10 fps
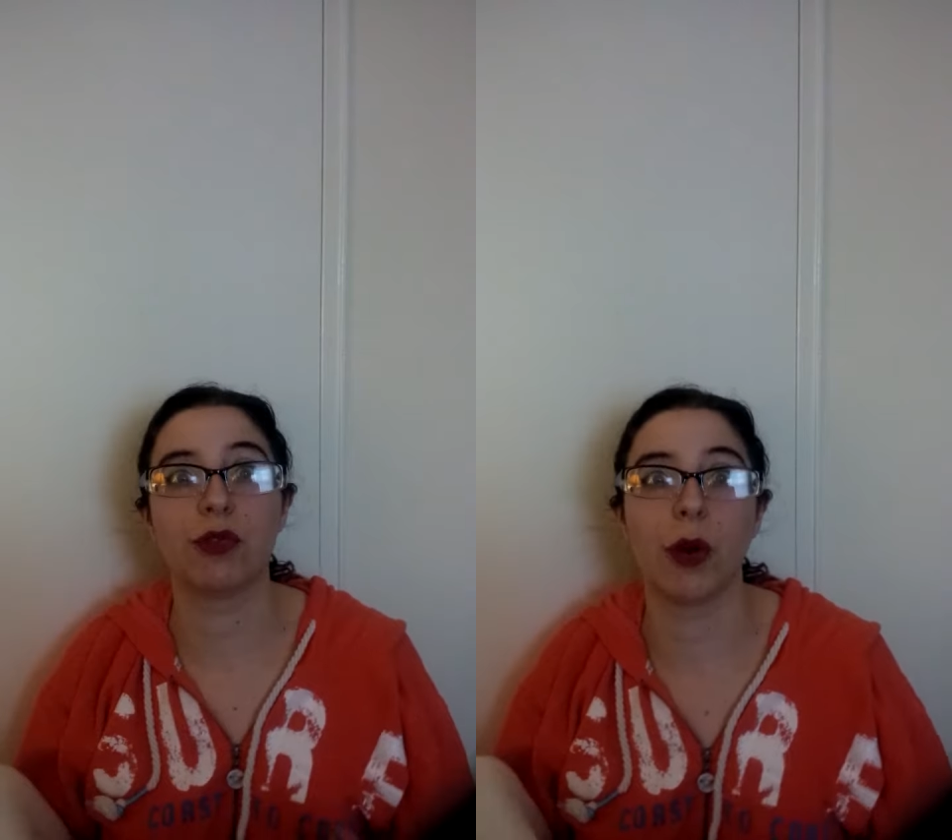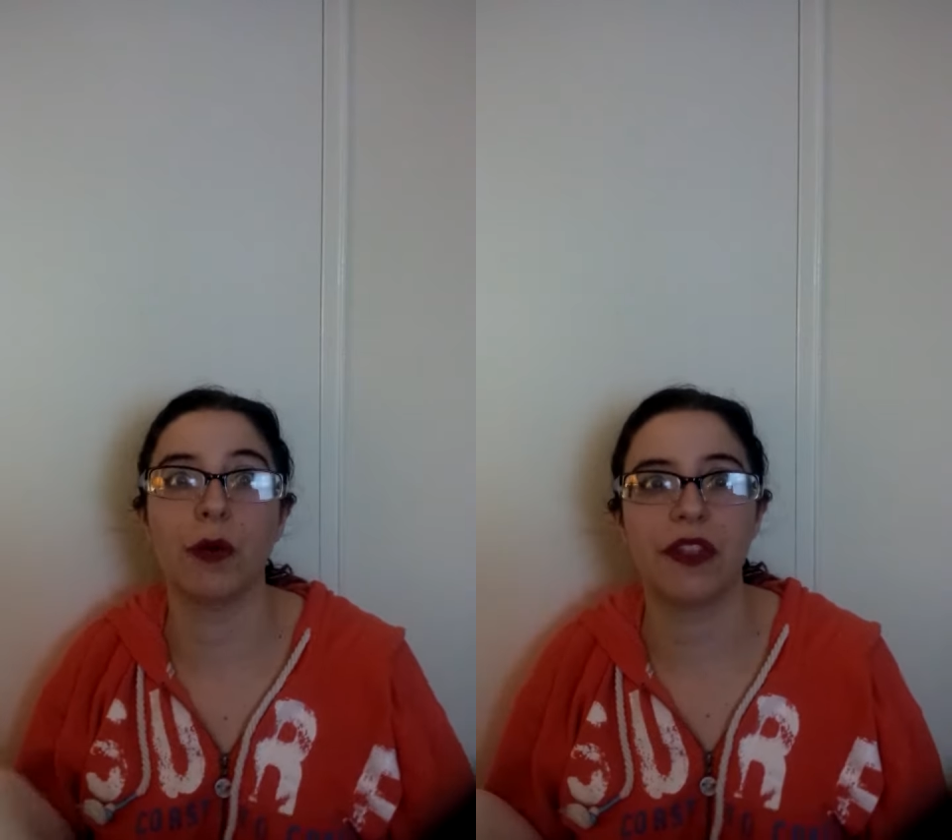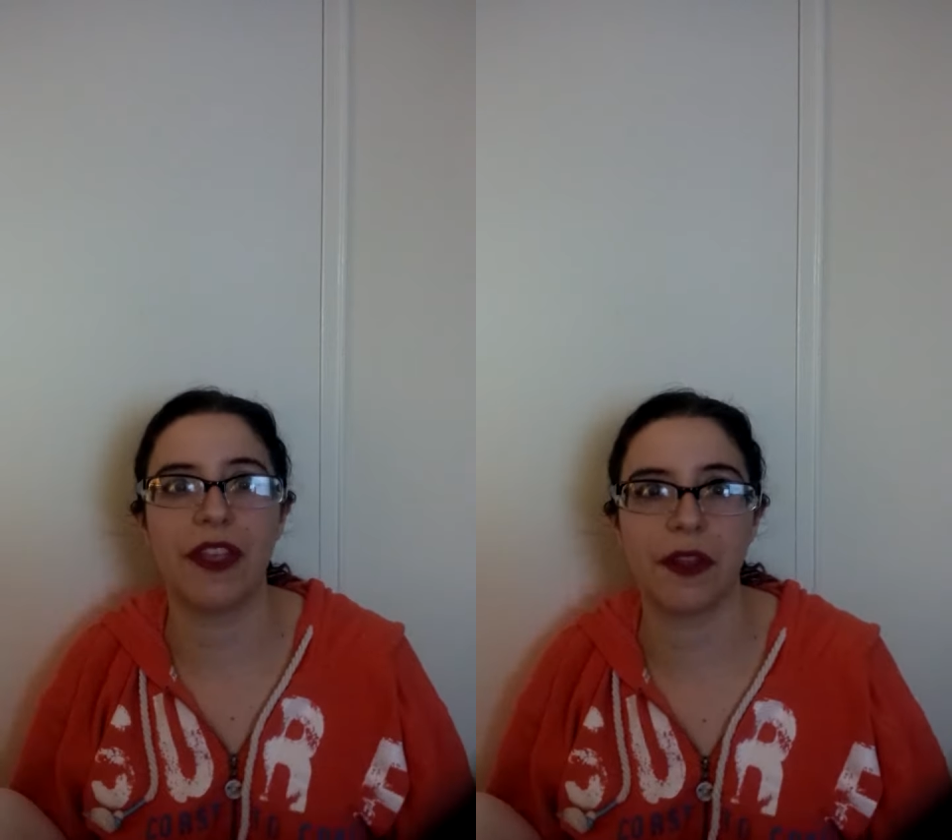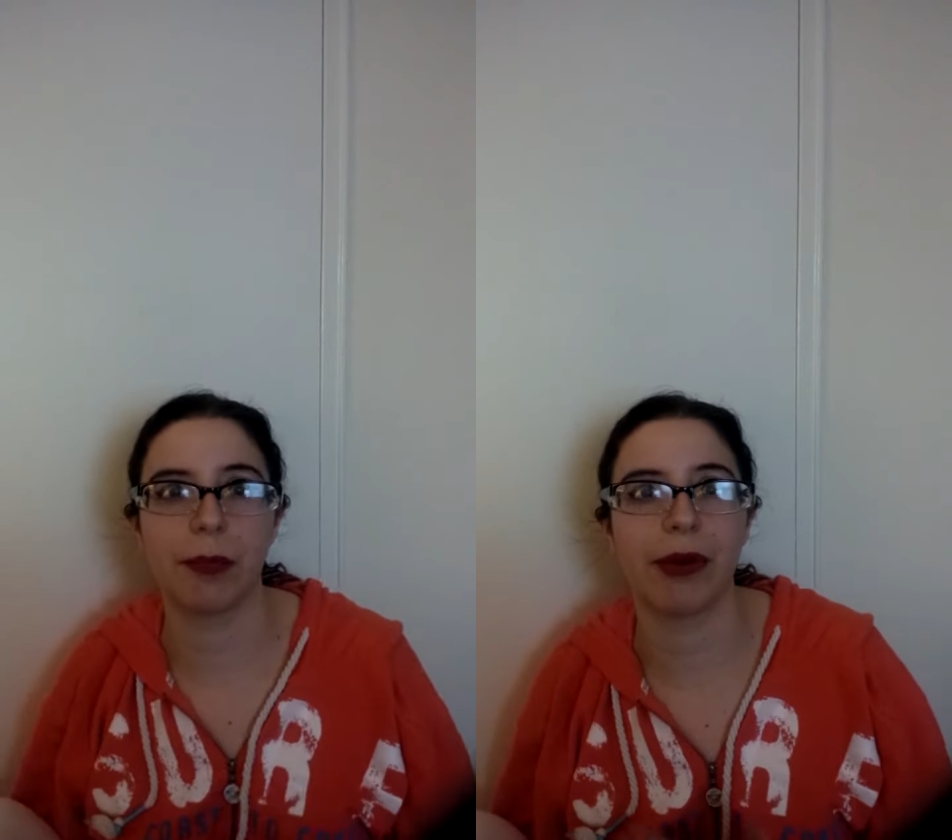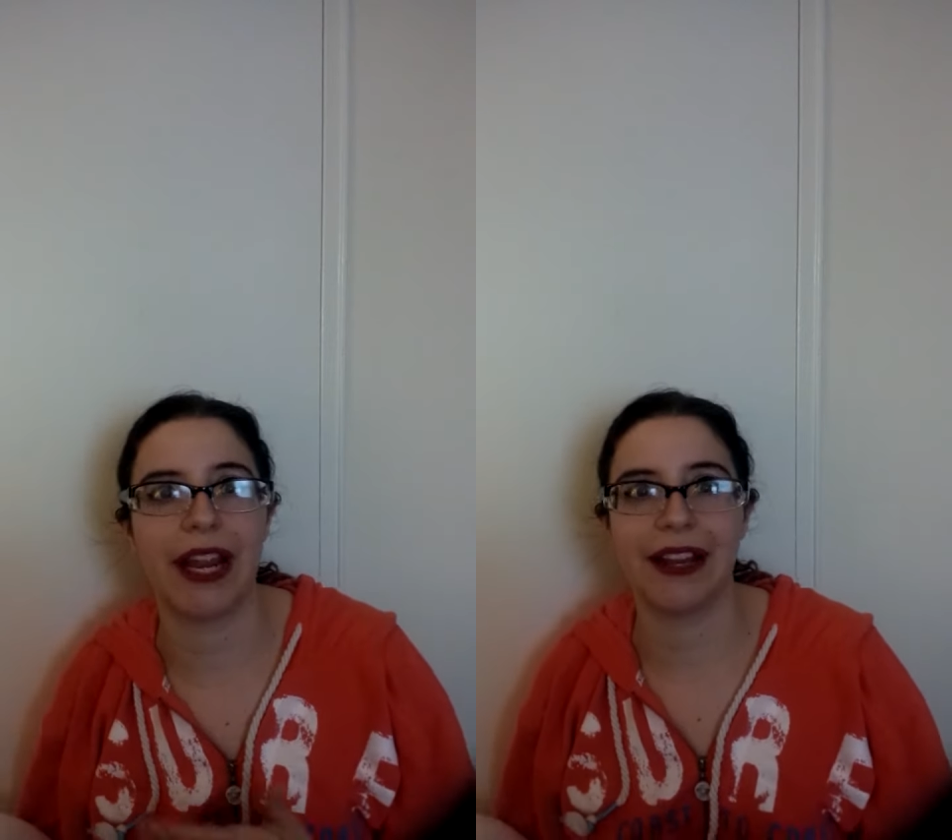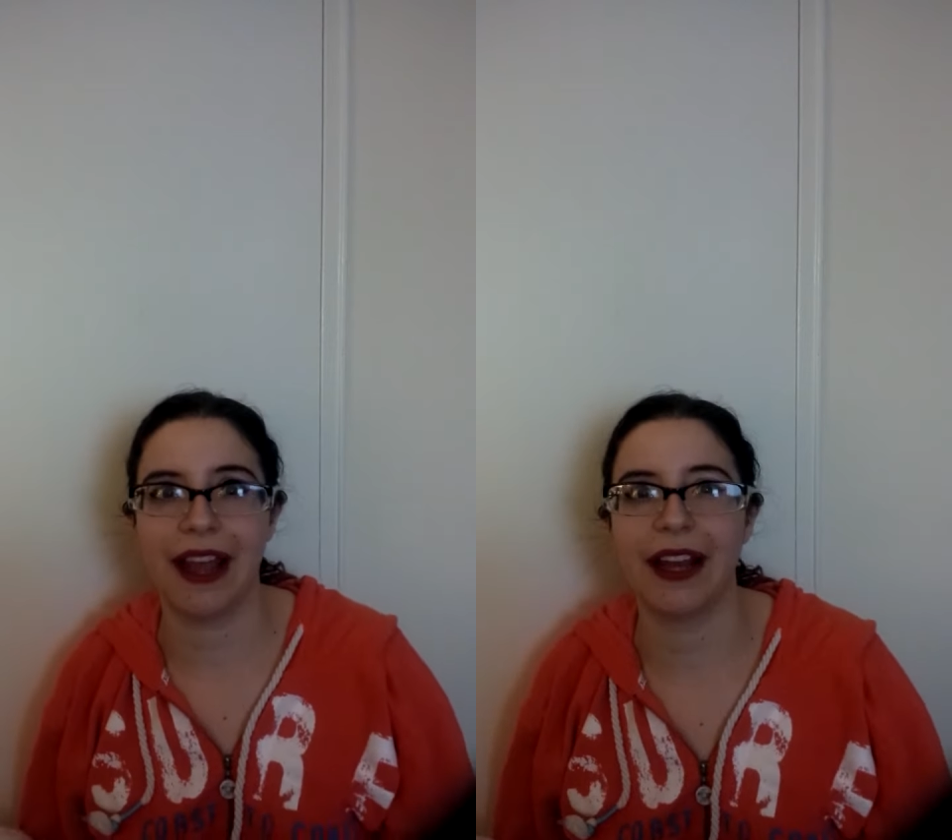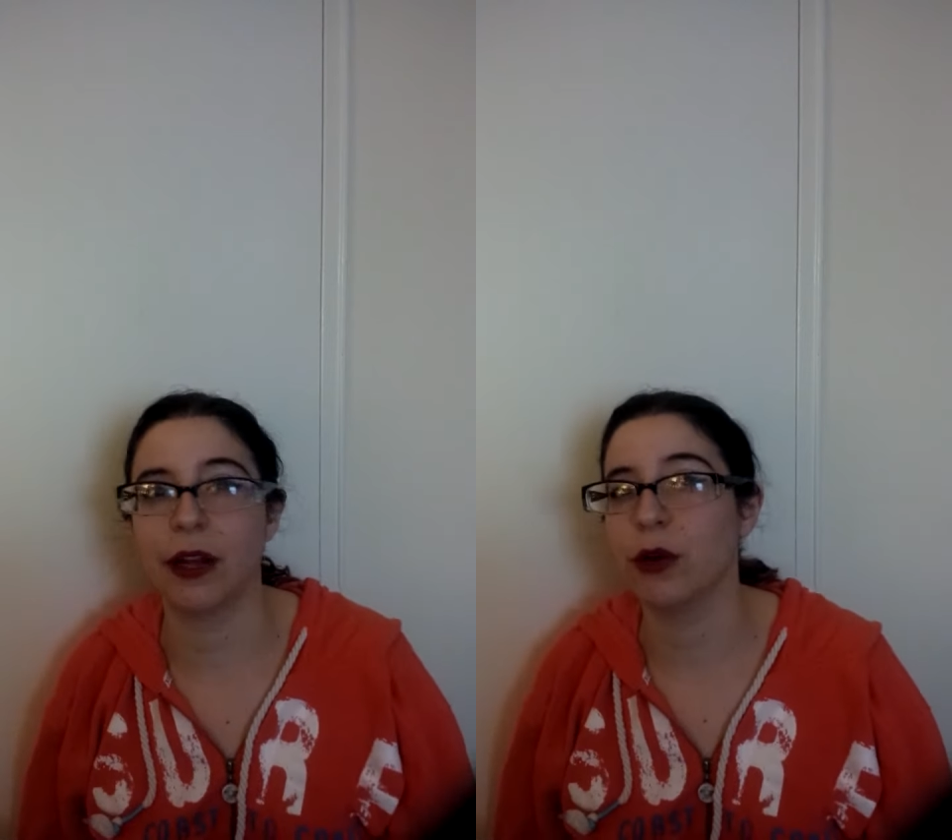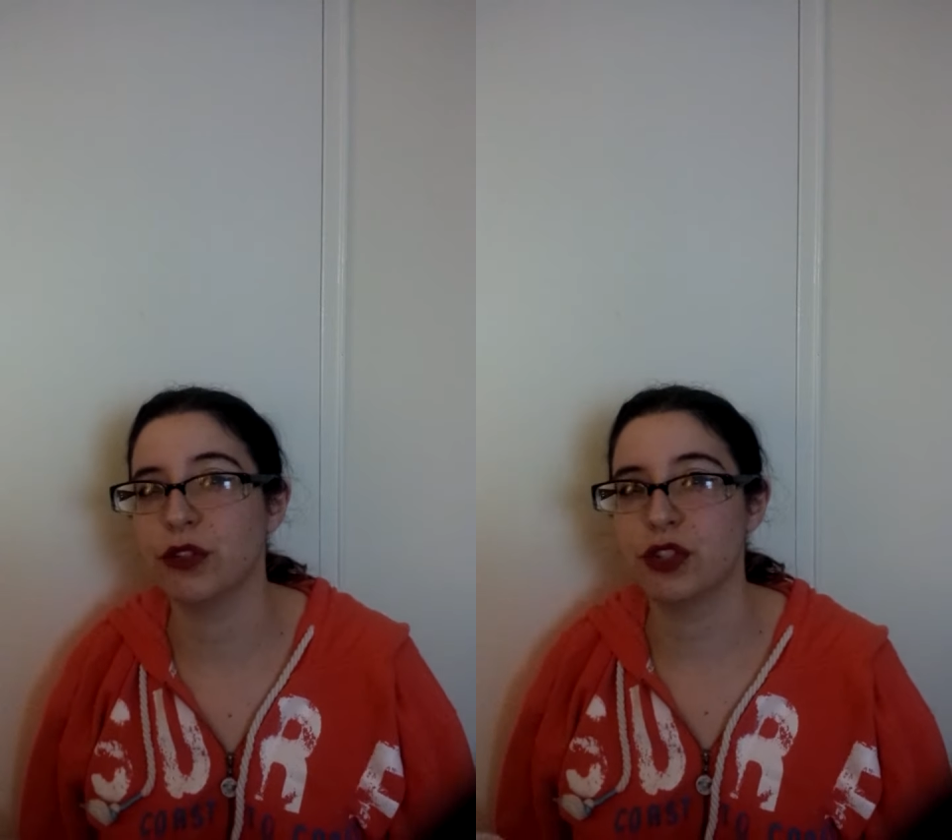growth that their brain kind
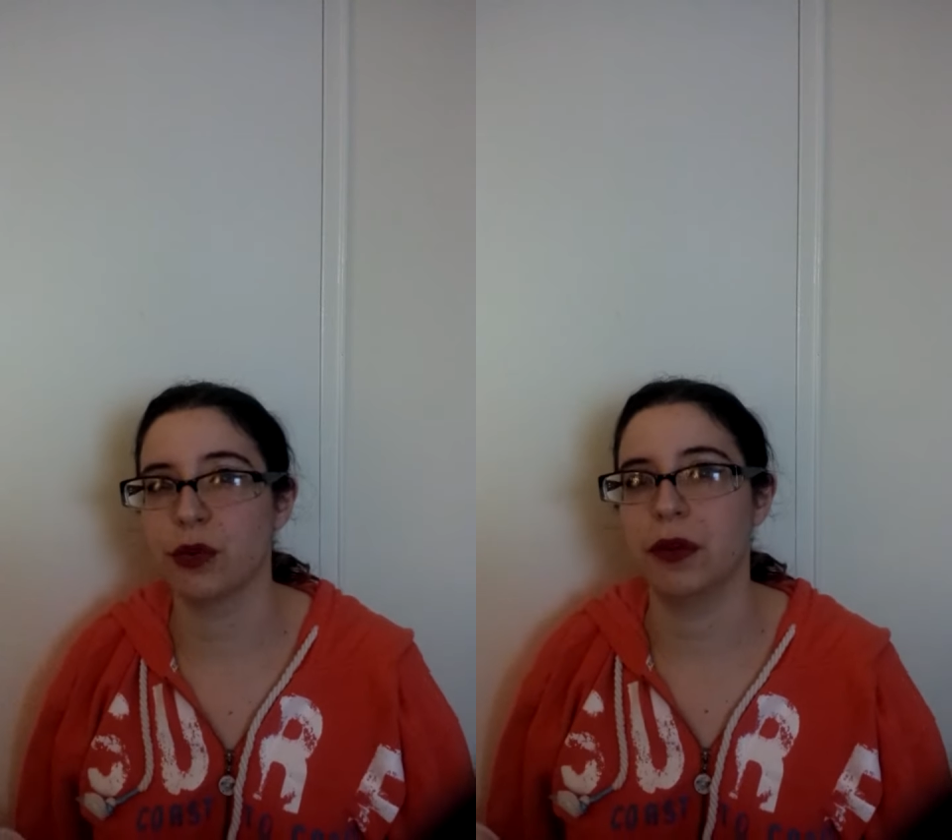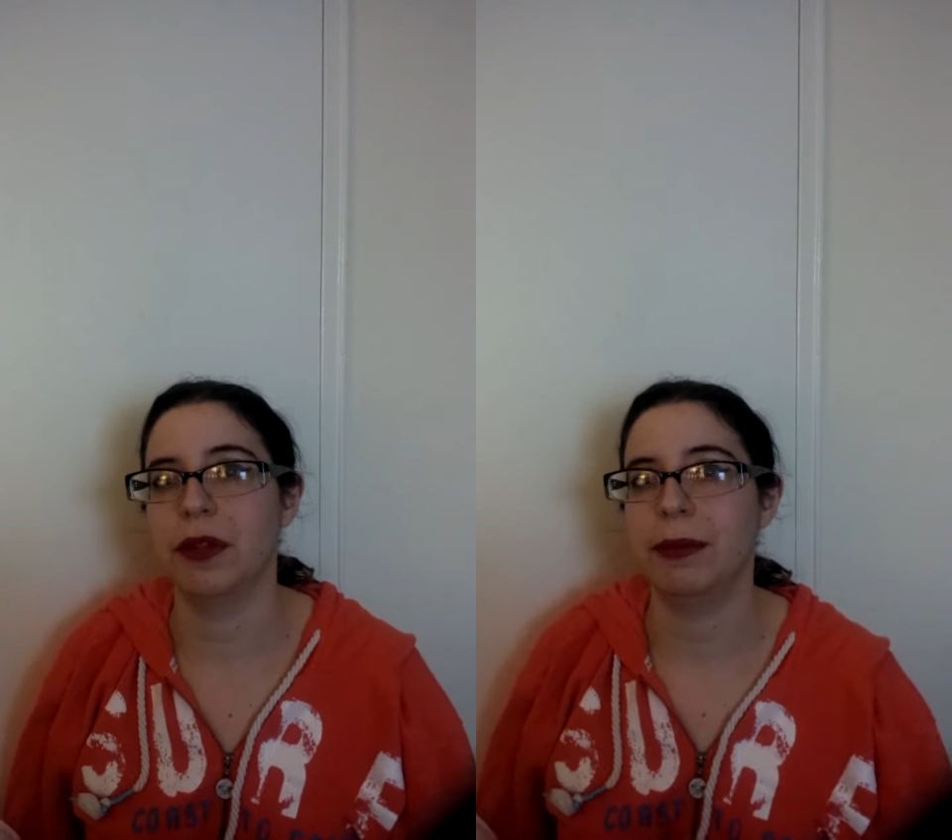of goes through in the